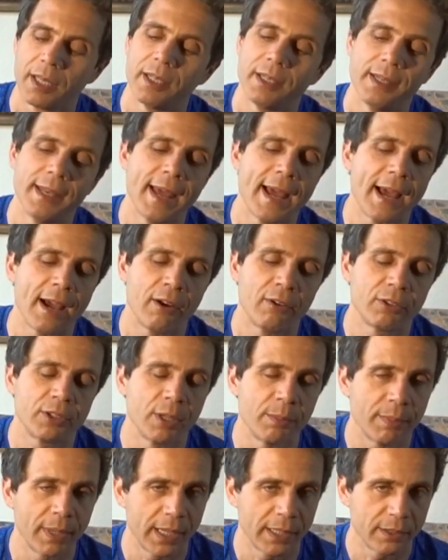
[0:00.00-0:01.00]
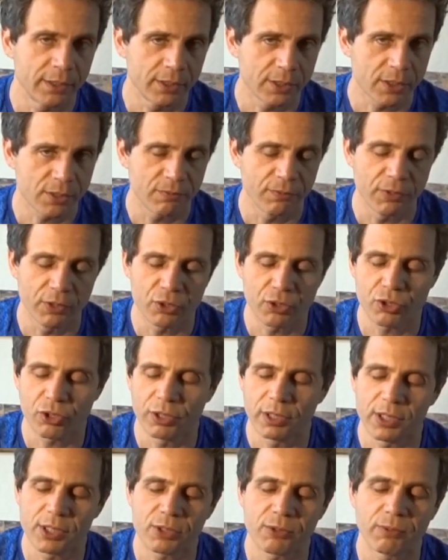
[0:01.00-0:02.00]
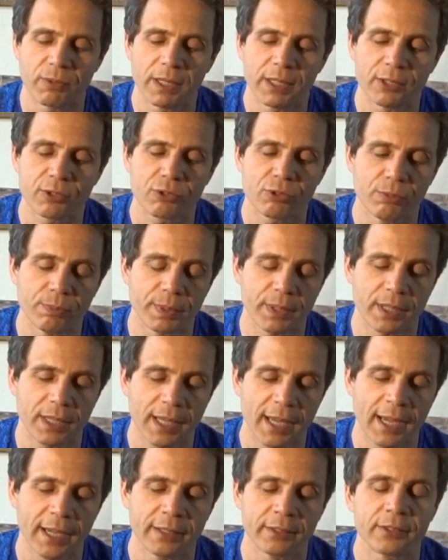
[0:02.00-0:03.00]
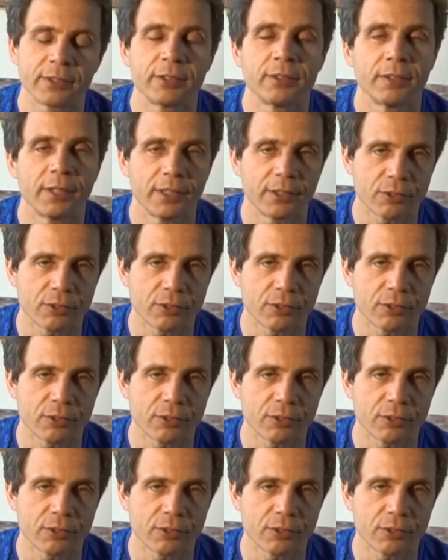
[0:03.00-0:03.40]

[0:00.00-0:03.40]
Now they made this version is really super light,